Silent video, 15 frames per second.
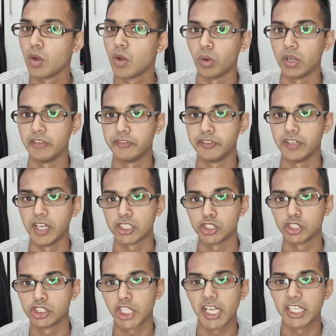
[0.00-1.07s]
If I should
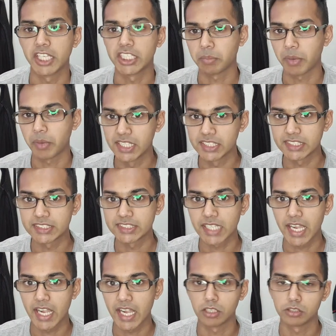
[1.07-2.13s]
change up my editing
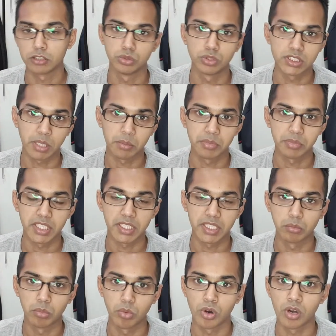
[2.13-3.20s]
style, do something
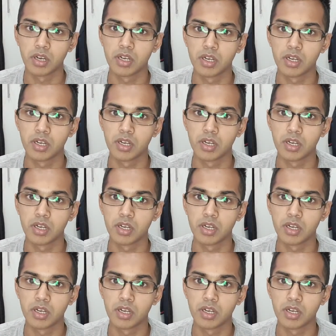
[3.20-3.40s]
more,